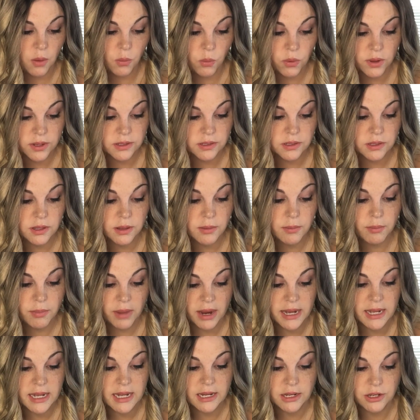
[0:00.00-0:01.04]
was the
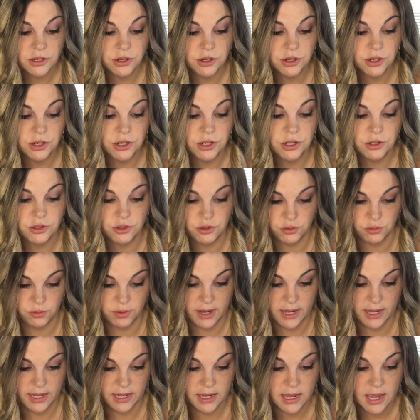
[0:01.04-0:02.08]
Mighty Good
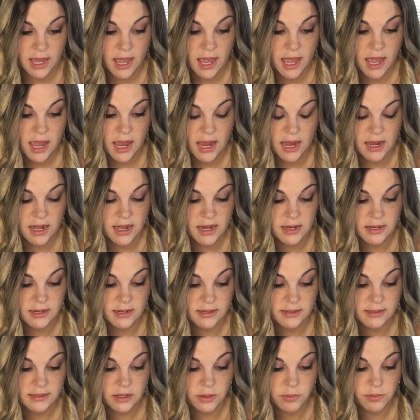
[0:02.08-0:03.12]
drink. And it
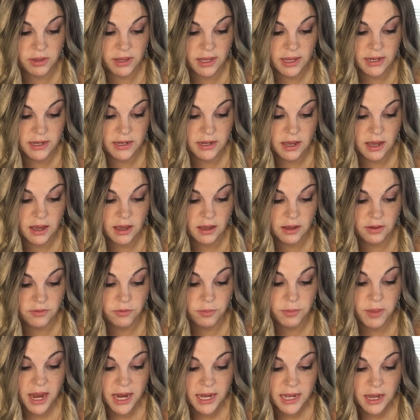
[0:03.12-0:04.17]
is a blend
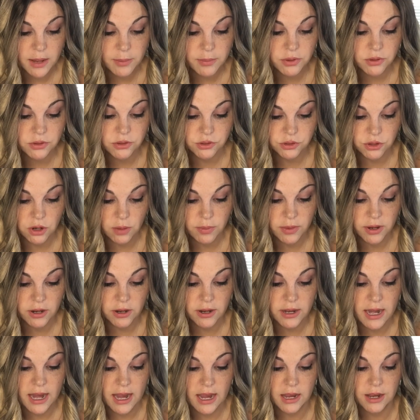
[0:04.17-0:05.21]
of pineapple,
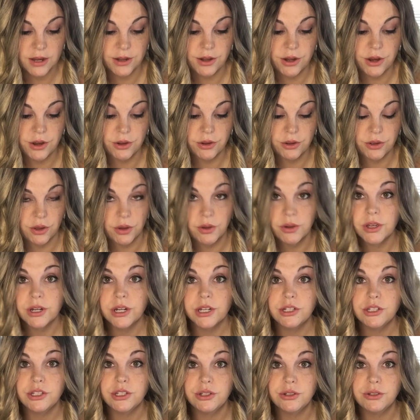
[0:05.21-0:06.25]
strawberry, and
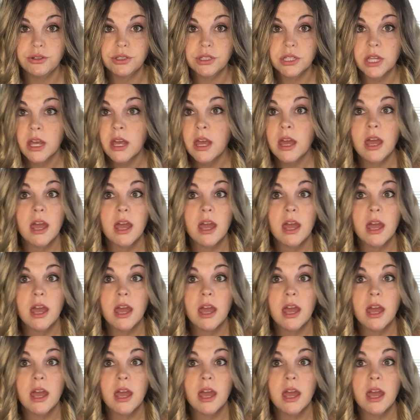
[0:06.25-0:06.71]
coconut juice.